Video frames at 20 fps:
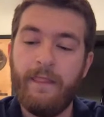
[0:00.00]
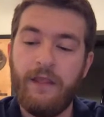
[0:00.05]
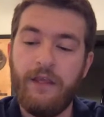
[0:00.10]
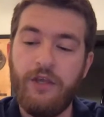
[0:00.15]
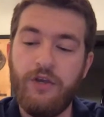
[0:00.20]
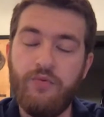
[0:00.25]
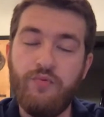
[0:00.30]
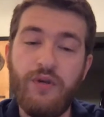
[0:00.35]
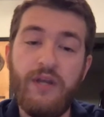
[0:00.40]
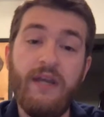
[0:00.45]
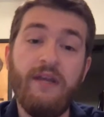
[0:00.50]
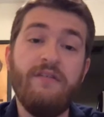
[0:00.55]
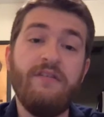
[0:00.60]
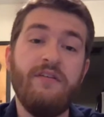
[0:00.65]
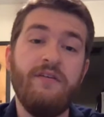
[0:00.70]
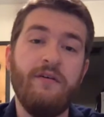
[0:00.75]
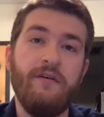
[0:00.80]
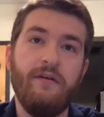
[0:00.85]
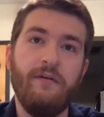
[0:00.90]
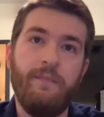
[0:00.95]
you need
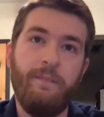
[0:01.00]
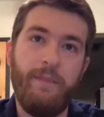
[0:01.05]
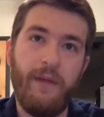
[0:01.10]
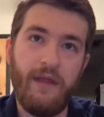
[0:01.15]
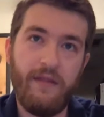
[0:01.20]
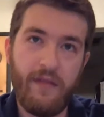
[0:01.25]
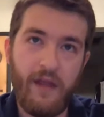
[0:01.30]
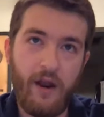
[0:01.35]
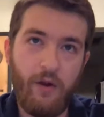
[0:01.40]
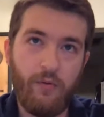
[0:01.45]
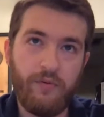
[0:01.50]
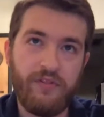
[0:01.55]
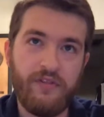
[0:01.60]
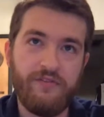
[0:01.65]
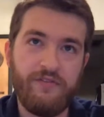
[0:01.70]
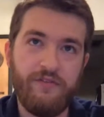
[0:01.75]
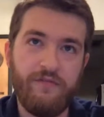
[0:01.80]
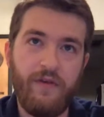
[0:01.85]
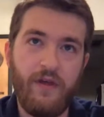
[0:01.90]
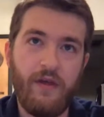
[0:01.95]
to be there with the
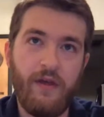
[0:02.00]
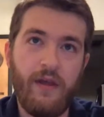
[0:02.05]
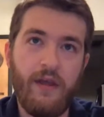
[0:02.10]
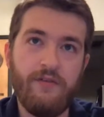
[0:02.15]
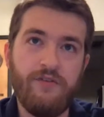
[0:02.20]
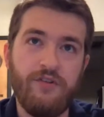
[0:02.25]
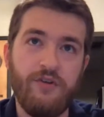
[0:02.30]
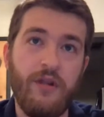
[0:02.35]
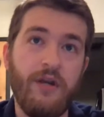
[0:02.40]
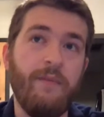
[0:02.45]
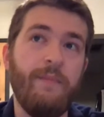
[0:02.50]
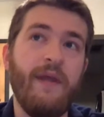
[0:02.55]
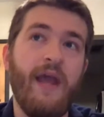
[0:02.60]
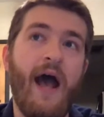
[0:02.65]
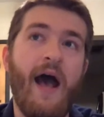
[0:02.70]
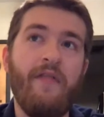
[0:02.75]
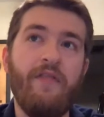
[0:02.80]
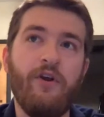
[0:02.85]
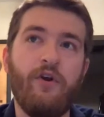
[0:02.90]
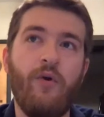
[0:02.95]
civilians, you need to be
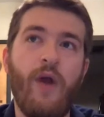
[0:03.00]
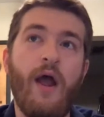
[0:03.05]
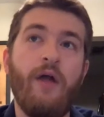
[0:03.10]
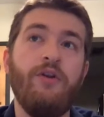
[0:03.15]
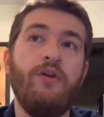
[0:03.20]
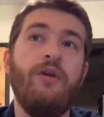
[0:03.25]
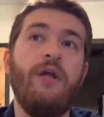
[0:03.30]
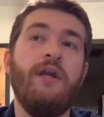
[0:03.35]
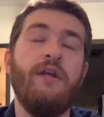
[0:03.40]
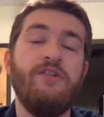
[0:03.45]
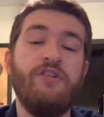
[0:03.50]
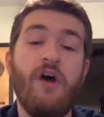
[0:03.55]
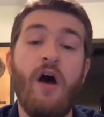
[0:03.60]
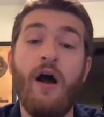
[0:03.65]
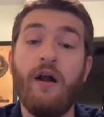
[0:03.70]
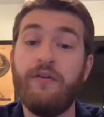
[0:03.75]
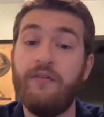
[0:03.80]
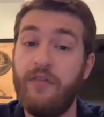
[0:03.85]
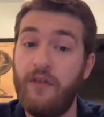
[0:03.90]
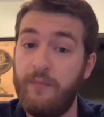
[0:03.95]
on the ground, you need to
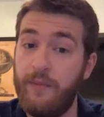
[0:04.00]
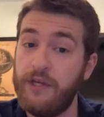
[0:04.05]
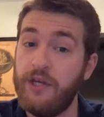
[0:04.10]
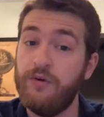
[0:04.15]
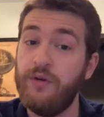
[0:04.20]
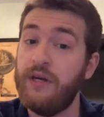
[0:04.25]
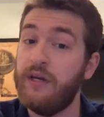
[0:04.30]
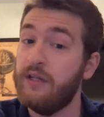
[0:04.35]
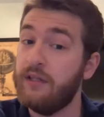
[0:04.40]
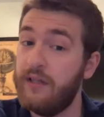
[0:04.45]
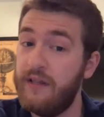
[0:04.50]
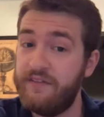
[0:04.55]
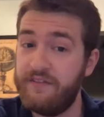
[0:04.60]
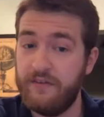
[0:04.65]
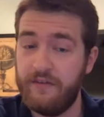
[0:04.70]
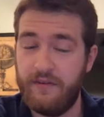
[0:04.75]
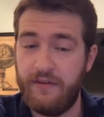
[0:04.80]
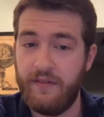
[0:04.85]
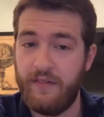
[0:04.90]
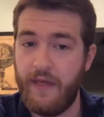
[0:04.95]
talk to them, and you need to
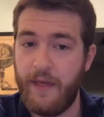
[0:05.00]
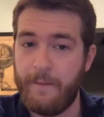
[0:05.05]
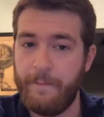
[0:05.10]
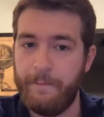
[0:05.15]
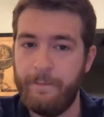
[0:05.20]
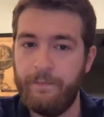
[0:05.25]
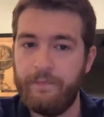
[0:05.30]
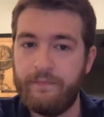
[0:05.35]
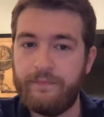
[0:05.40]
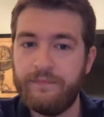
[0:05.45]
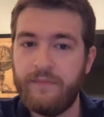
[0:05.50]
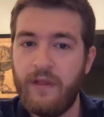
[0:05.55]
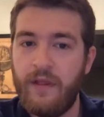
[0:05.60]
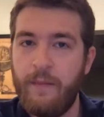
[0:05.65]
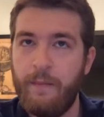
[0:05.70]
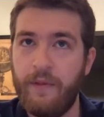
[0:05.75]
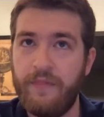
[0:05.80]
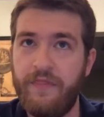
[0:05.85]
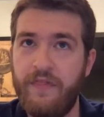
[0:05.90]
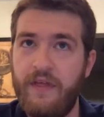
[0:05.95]
listen to them.
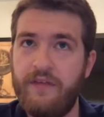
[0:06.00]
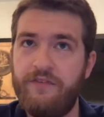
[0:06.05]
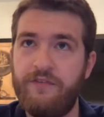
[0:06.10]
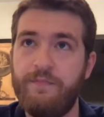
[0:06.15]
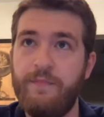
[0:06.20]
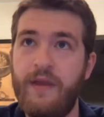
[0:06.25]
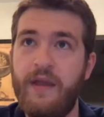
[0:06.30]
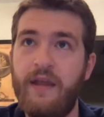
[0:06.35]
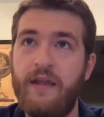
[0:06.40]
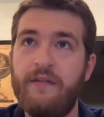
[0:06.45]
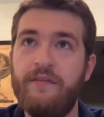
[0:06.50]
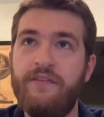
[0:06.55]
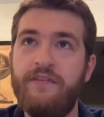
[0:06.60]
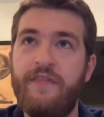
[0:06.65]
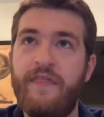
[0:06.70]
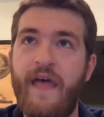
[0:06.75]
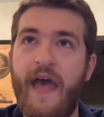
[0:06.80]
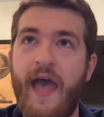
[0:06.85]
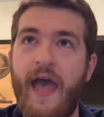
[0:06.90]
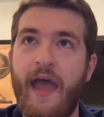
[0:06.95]
But this means
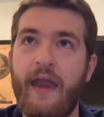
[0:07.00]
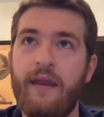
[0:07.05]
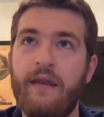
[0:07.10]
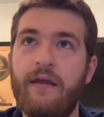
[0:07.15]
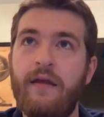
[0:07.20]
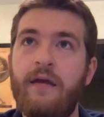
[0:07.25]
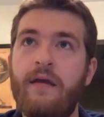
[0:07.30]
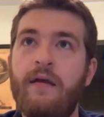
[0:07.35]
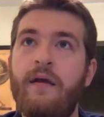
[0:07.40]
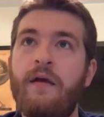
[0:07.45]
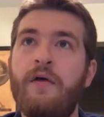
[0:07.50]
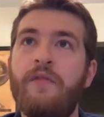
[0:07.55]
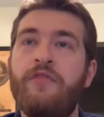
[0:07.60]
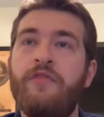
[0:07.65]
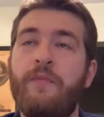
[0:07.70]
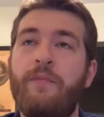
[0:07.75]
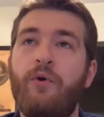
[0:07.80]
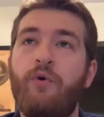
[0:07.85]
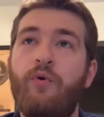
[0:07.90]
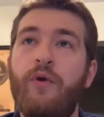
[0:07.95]
that the
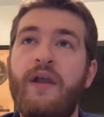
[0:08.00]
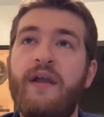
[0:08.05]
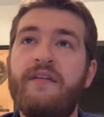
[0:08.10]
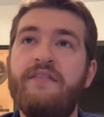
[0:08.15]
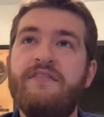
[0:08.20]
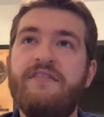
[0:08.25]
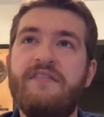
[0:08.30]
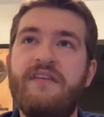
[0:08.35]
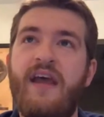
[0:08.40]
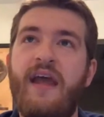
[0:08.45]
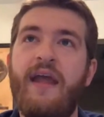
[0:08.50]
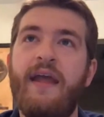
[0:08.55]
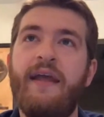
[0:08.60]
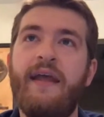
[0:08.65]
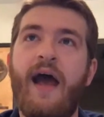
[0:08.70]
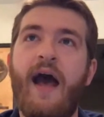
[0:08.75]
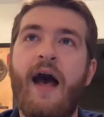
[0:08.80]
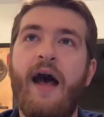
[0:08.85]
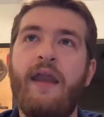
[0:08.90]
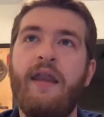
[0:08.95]
Marines take
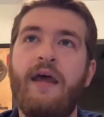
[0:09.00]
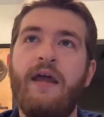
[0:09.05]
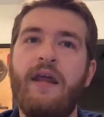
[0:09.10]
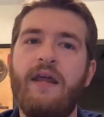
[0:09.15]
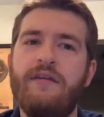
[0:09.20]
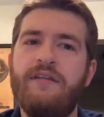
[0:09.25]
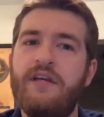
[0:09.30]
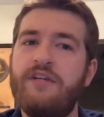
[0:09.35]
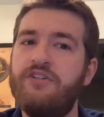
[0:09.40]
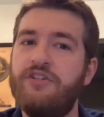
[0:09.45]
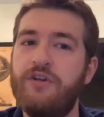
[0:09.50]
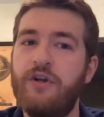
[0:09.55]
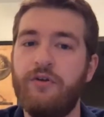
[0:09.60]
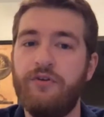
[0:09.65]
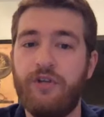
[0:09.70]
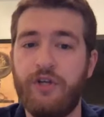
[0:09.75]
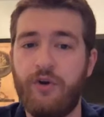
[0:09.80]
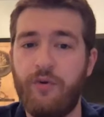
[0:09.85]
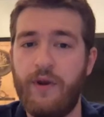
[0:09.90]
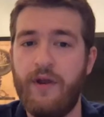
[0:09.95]
on an additional
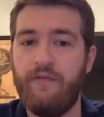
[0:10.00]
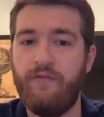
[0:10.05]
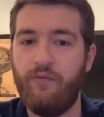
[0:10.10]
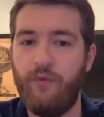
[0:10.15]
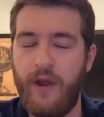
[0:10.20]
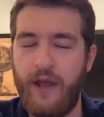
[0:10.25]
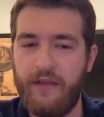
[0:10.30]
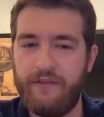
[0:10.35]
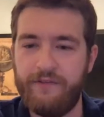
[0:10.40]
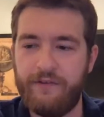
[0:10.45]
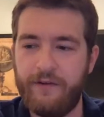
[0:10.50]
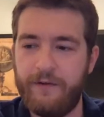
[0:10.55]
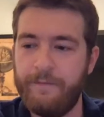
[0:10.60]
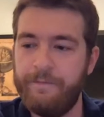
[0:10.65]
degree of risk.